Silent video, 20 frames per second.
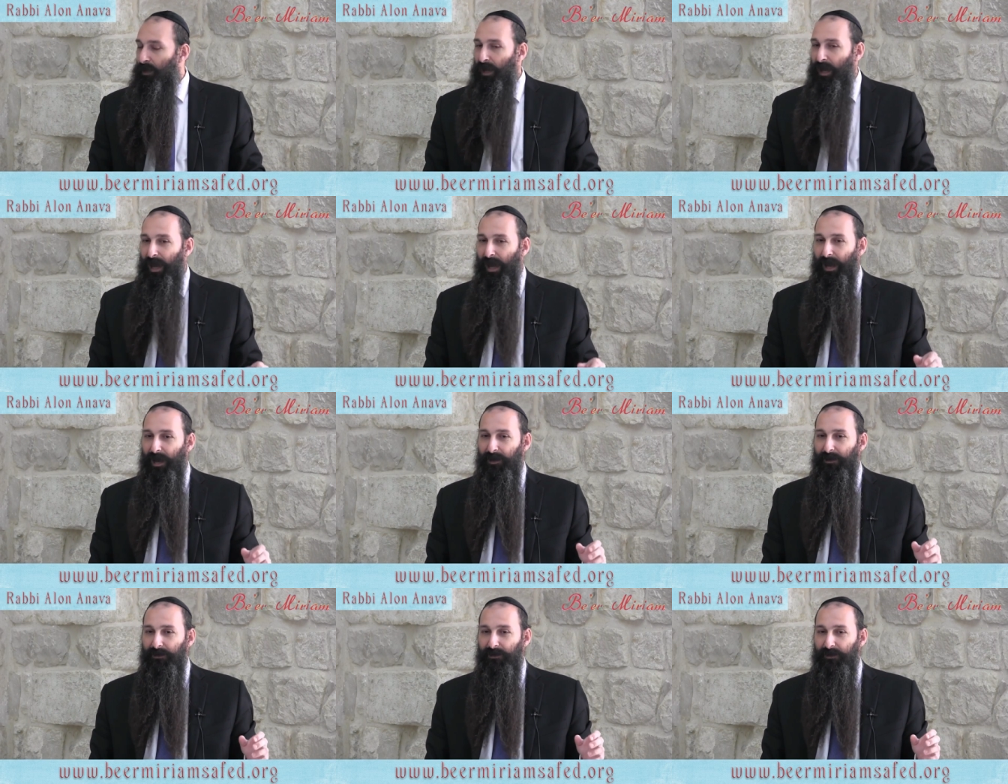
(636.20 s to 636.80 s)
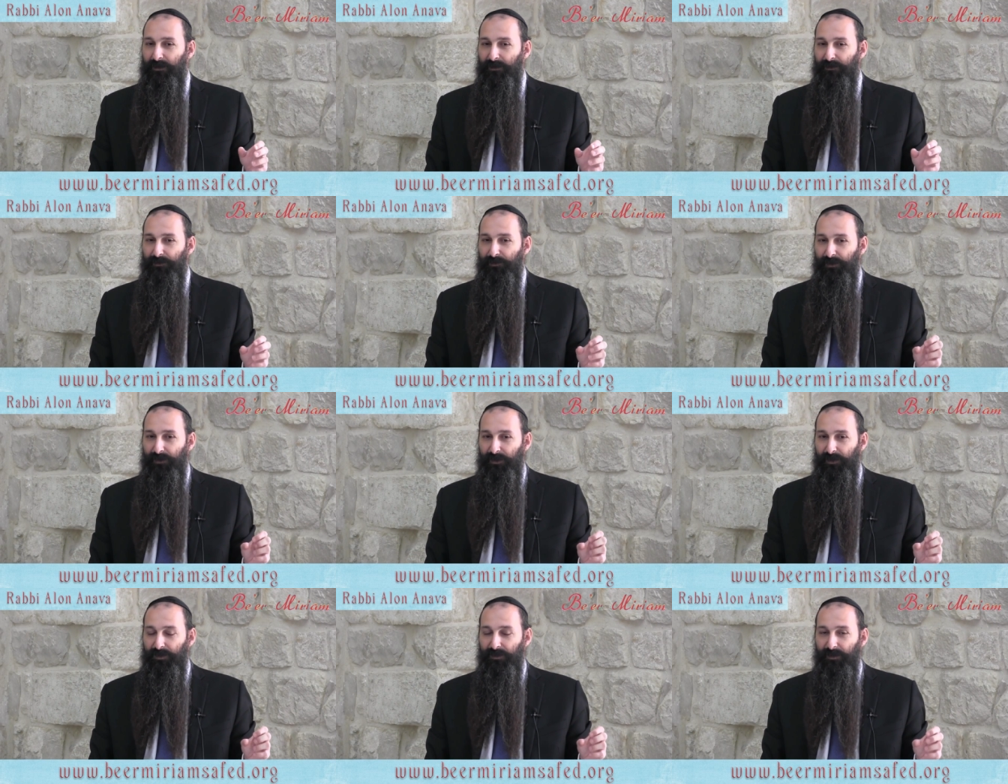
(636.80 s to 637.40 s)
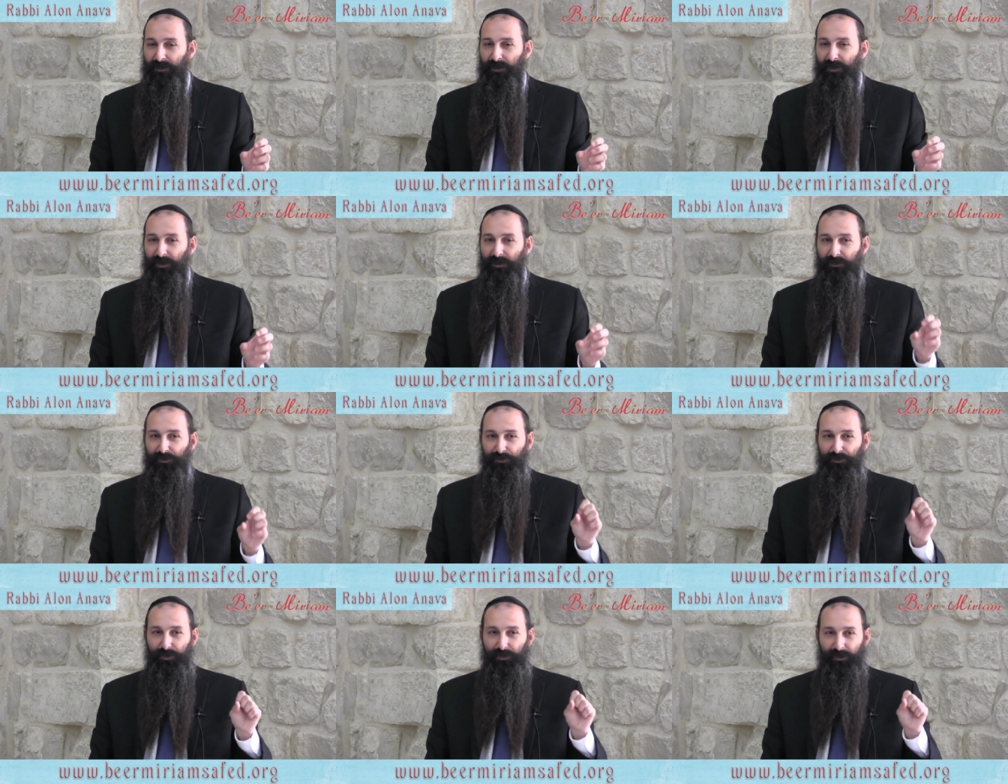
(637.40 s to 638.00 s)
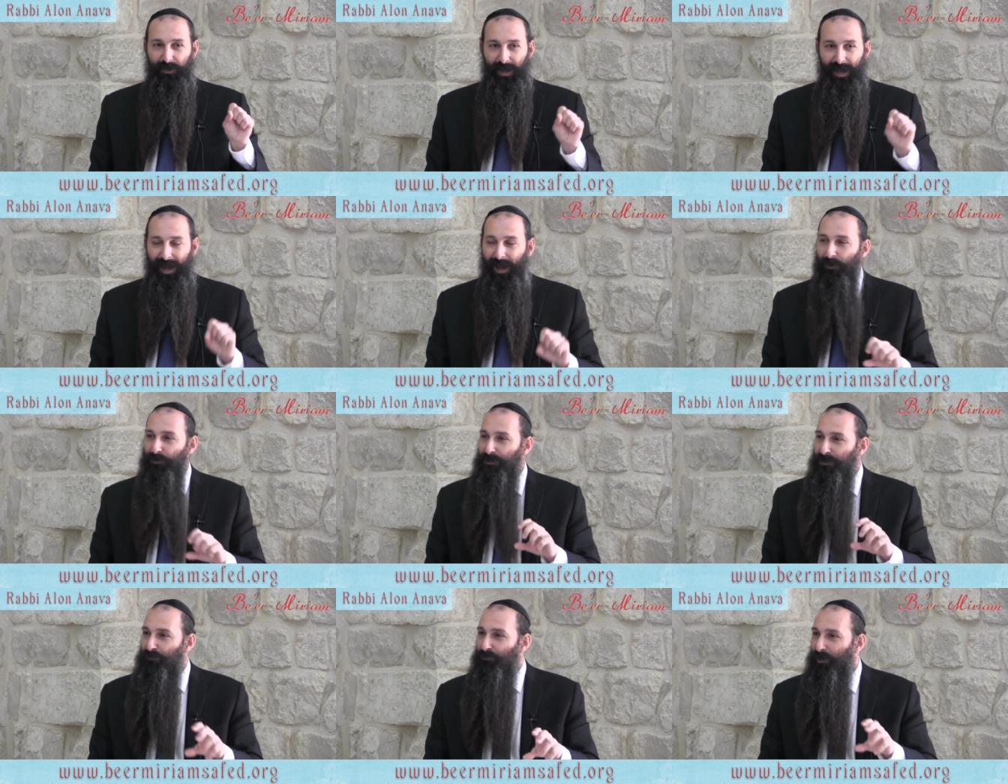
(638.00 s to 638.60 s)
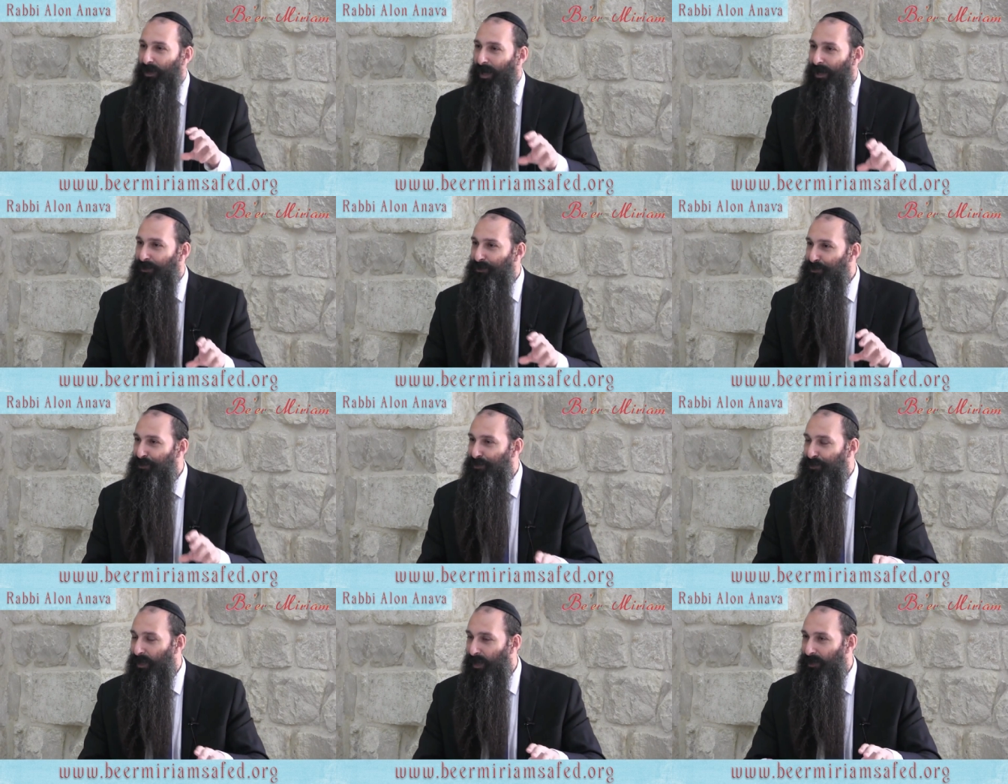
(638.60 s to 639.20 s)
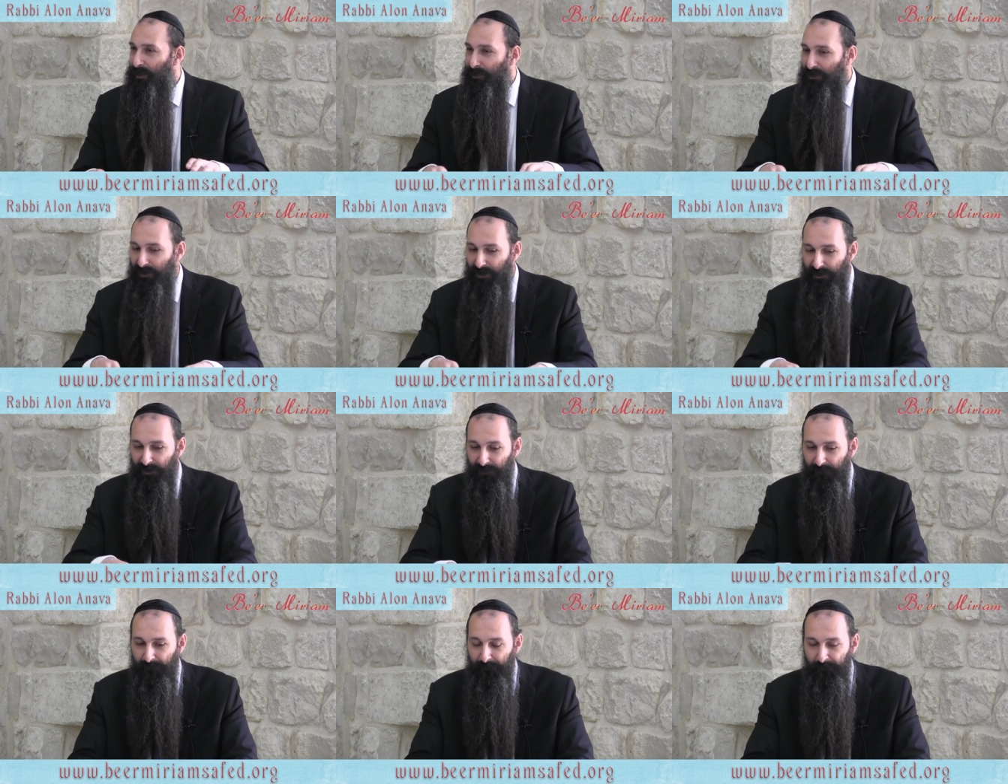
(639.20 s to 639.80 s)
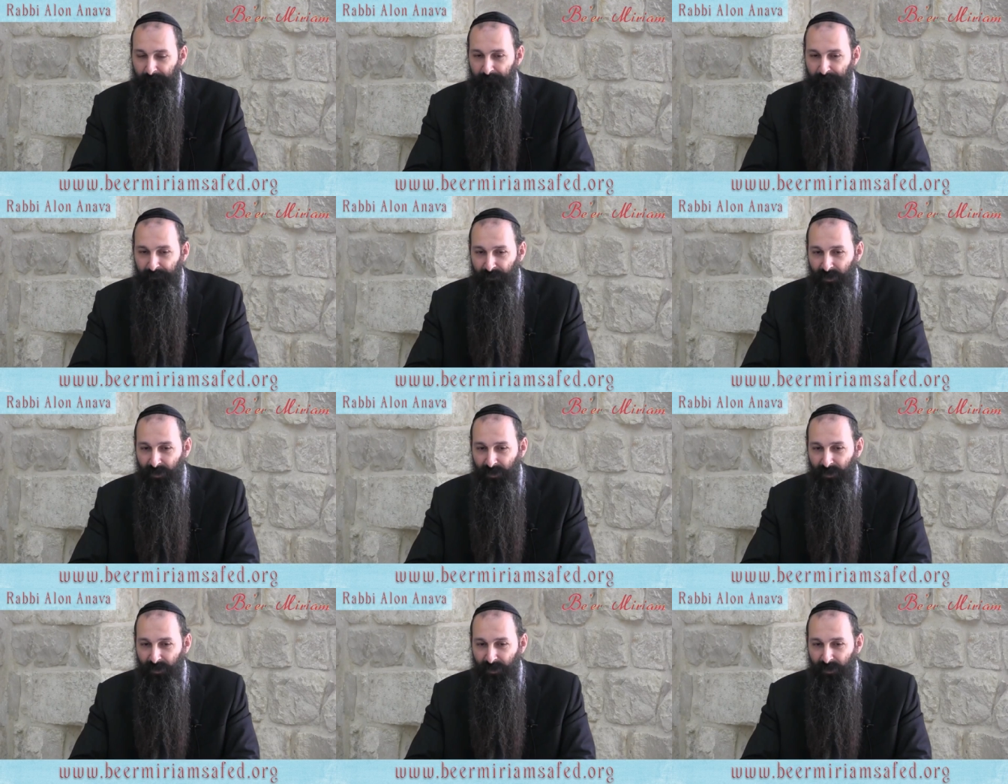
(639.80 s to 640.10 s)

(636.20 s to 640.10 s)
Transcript: And the, the house where I stayed in,